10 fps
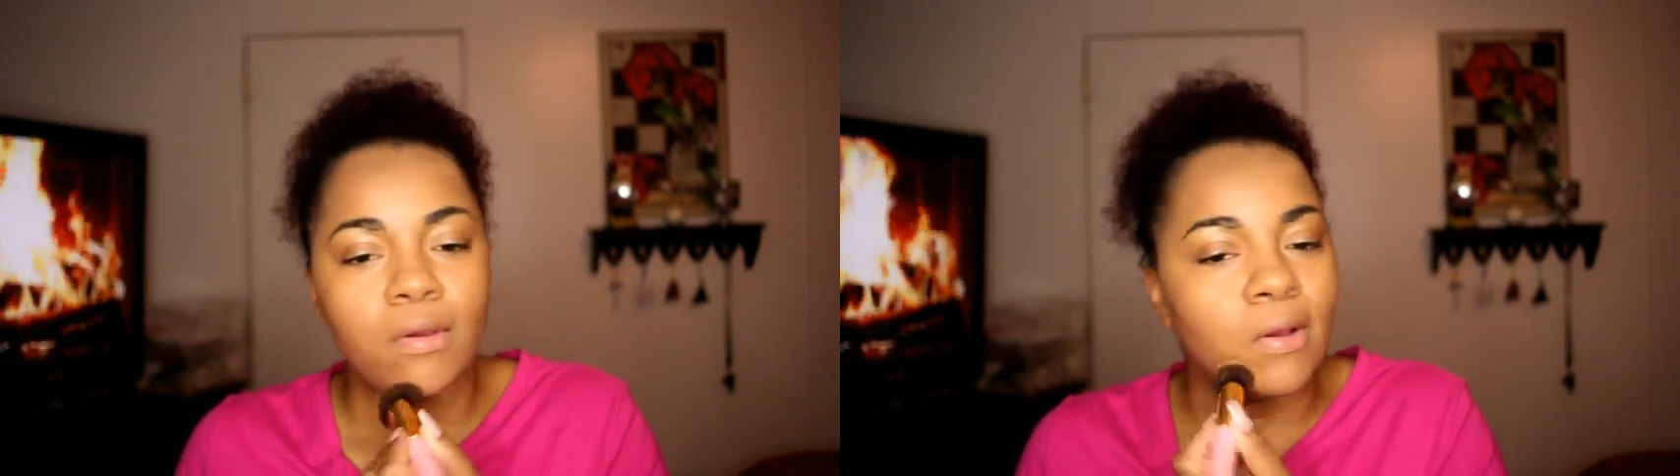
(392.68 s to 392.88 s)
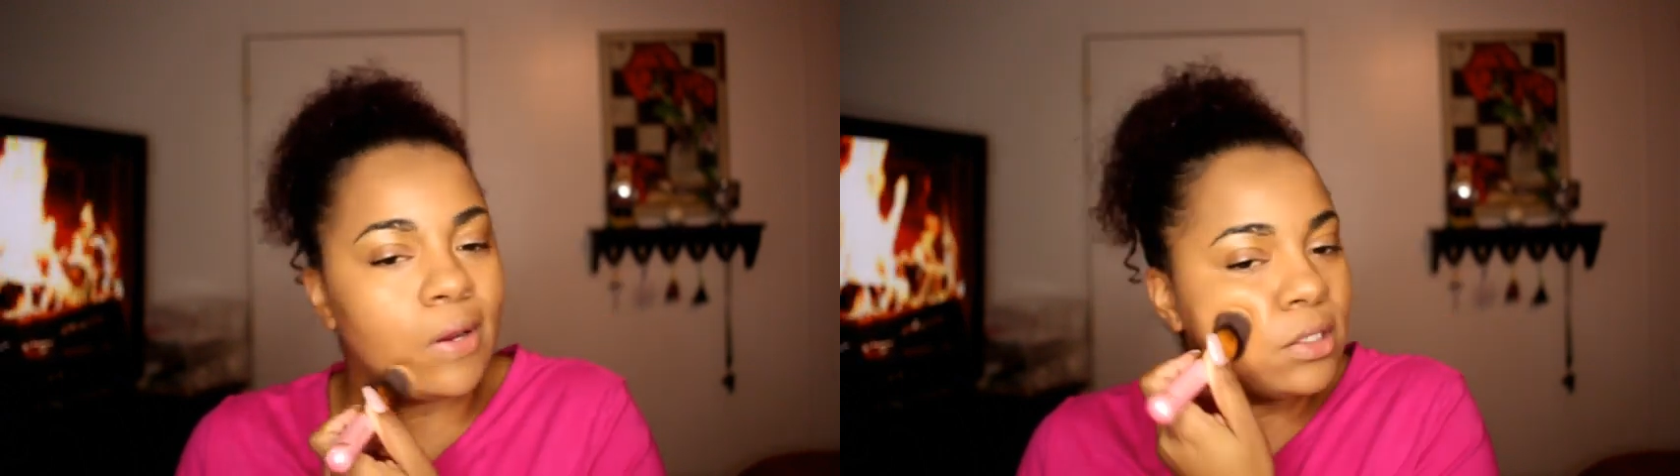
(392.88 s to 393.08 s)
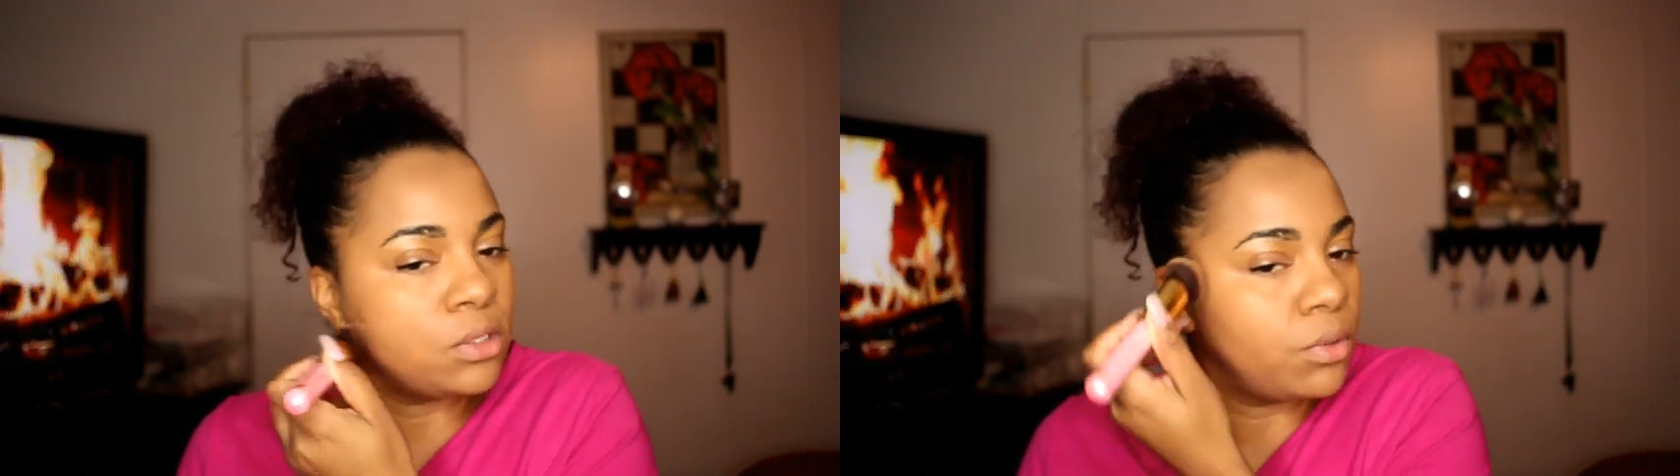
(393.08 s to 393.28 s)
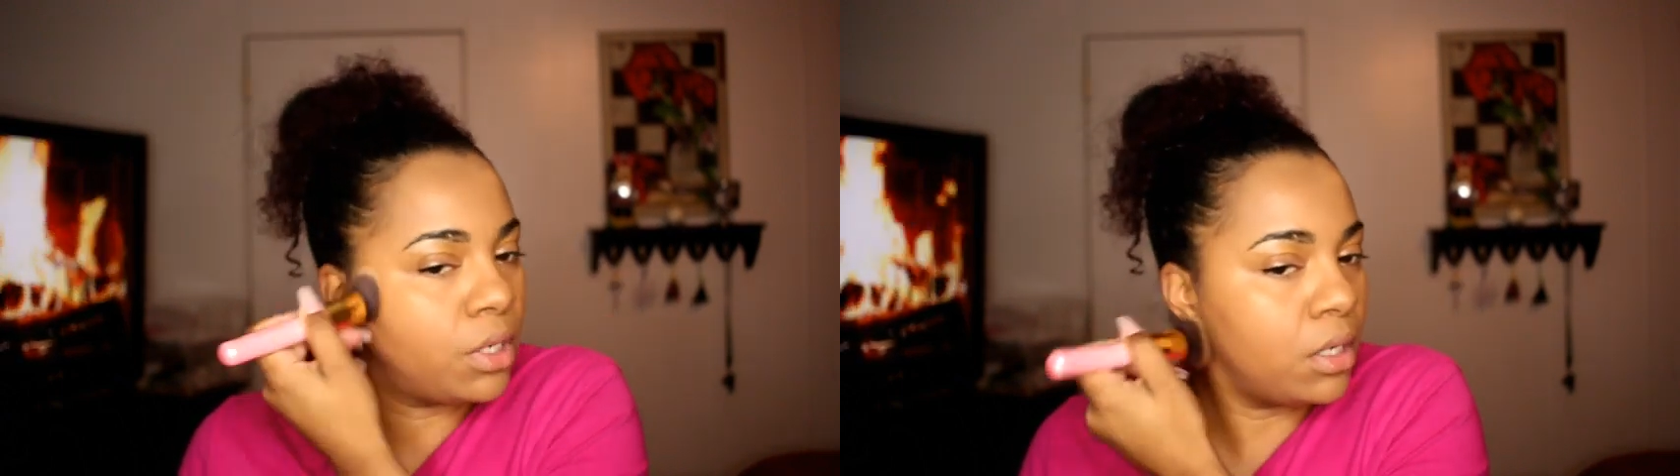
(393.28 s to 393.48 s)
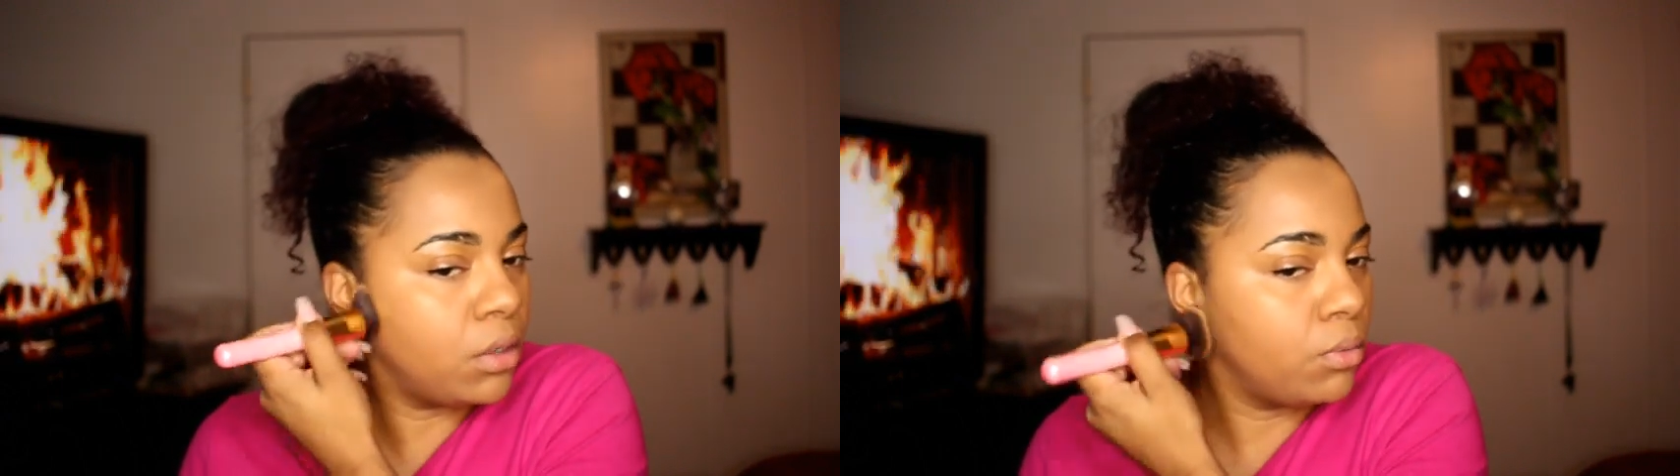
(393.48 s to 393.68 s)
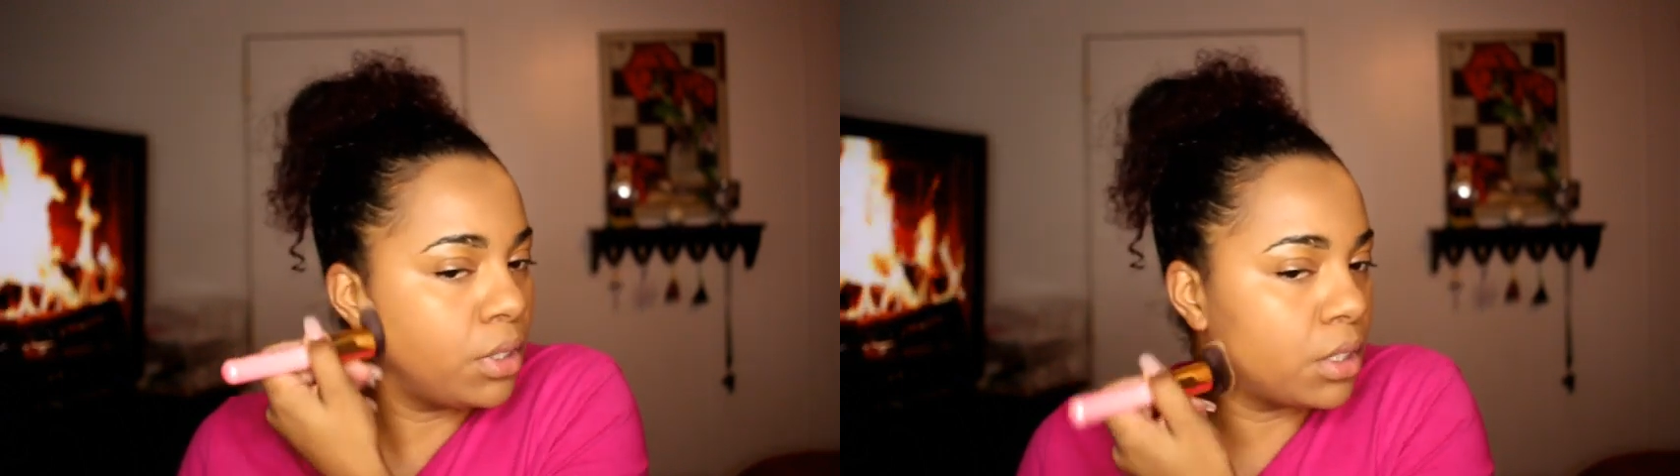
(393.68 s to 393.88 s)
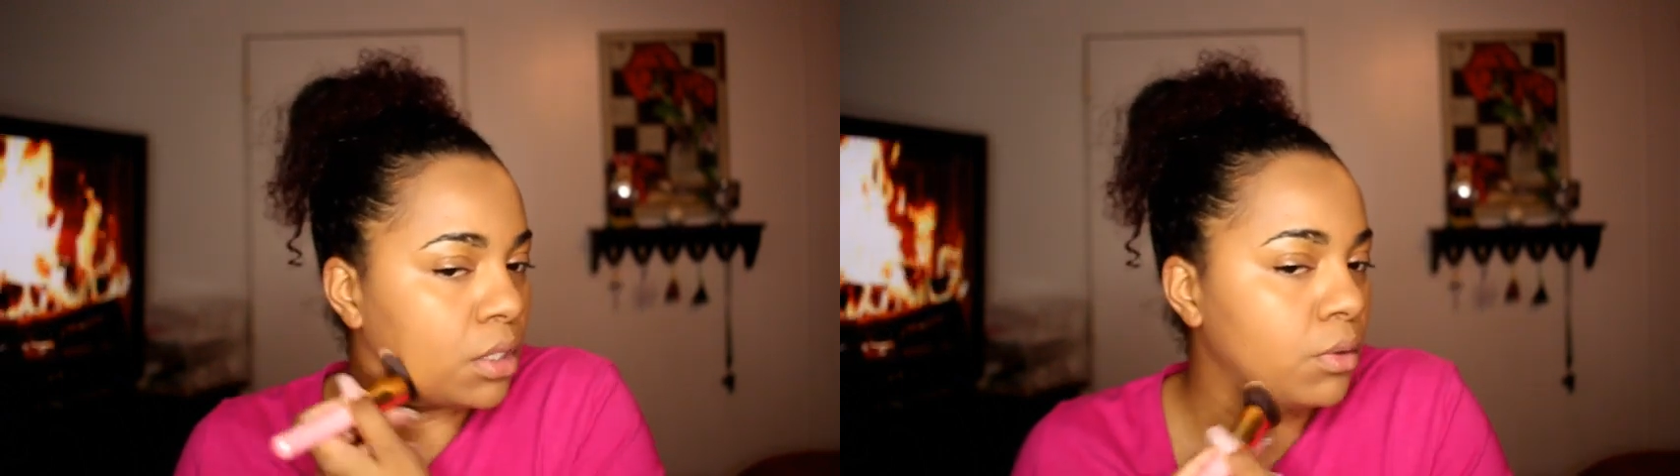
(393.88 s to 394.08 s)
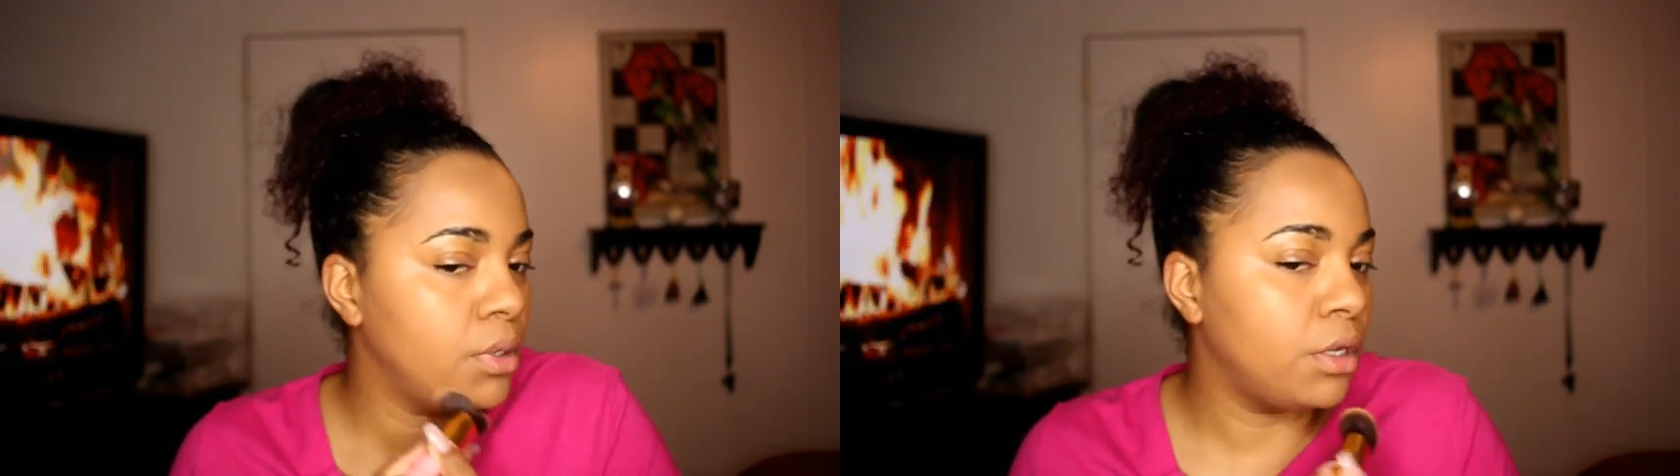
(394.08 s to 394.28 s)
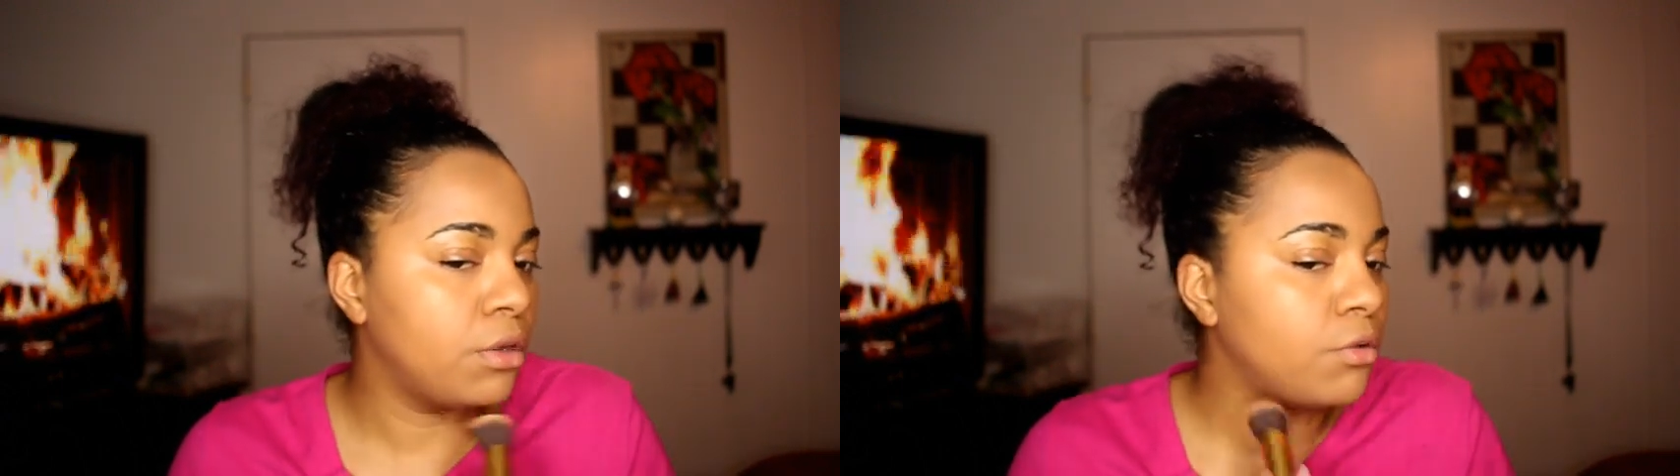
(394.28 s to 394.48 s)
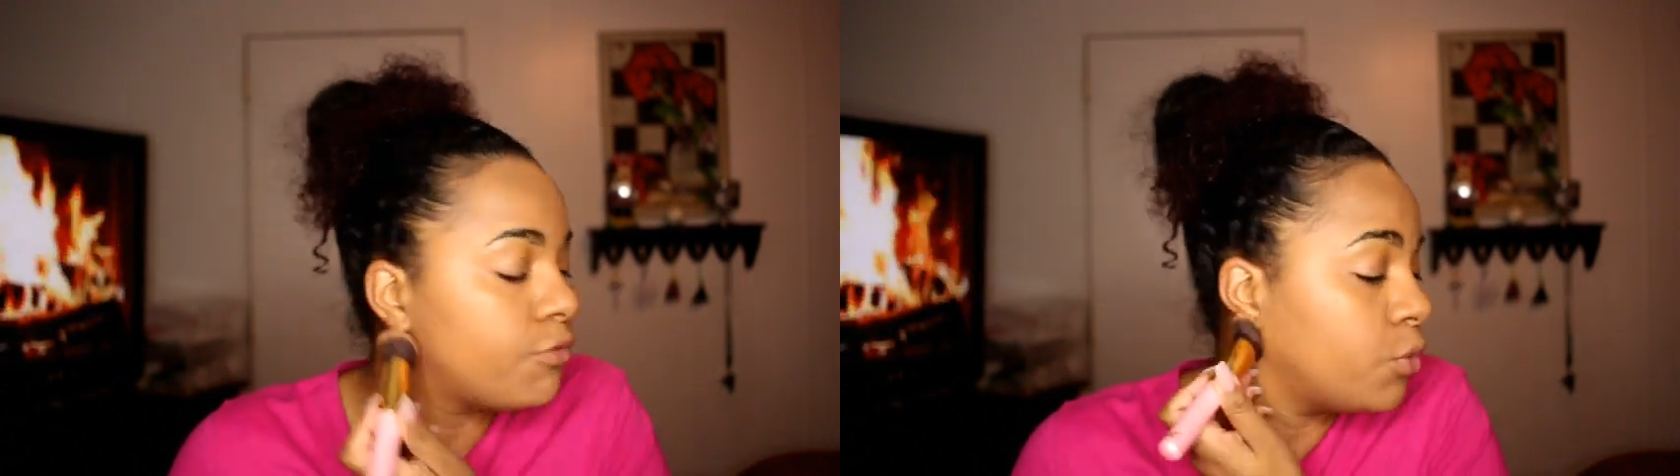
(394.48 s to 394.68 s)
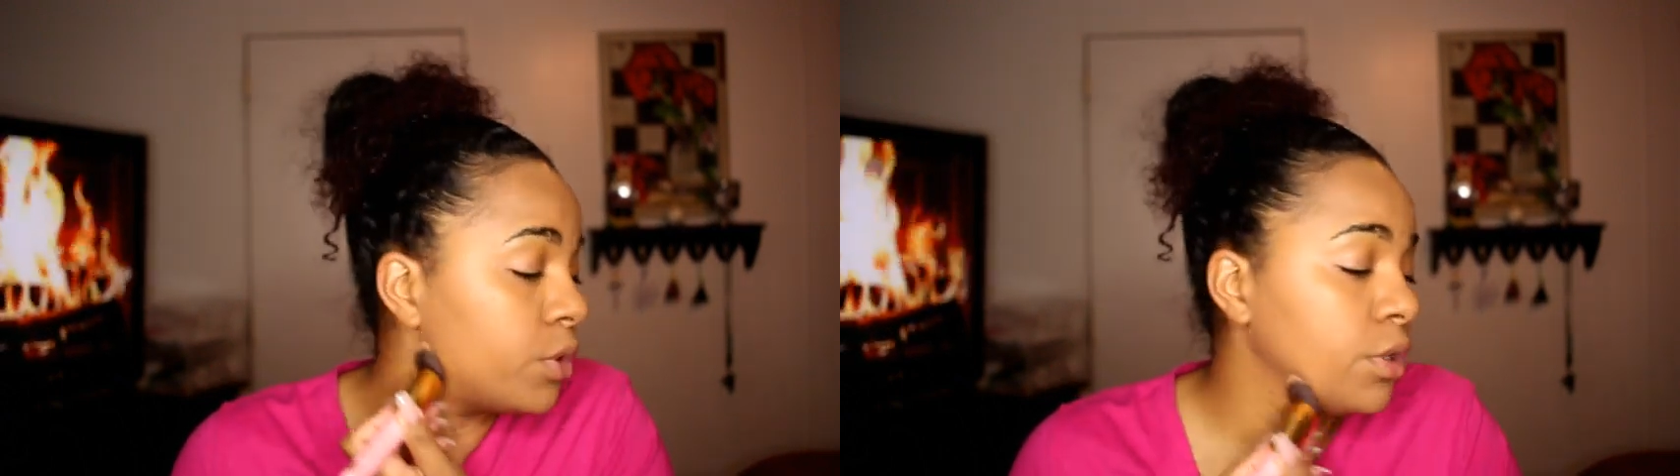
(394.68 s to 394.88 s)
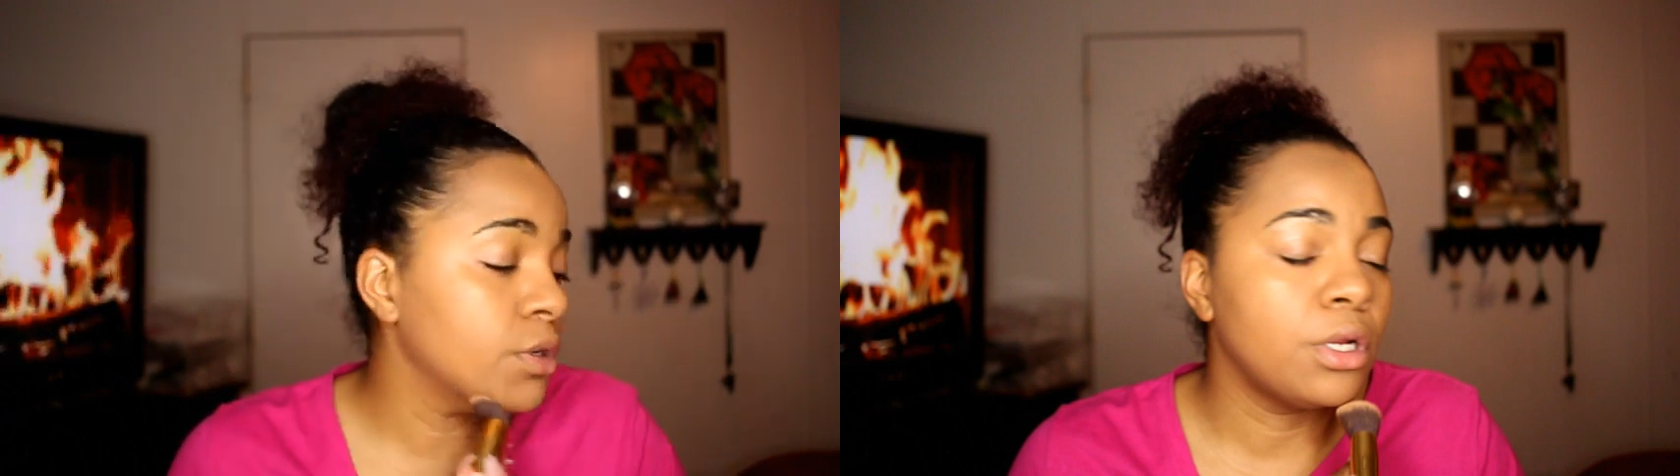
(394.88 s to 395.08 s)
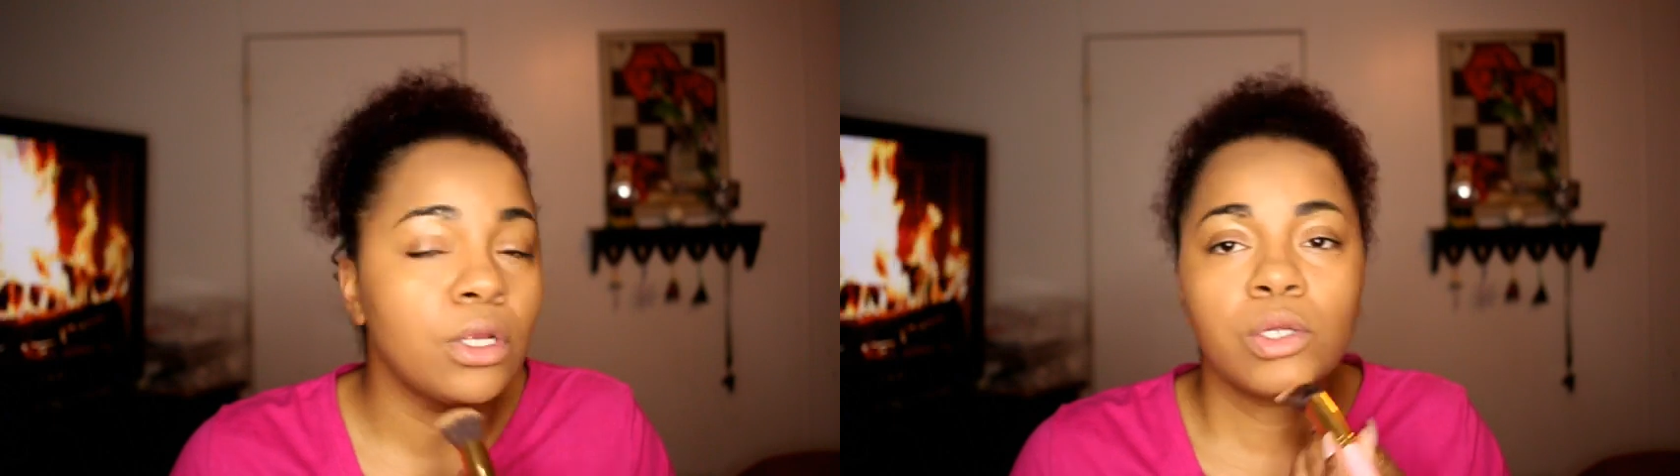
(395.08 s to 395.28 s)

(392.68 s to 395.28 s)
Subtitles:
Alright, so now we're gonna go in for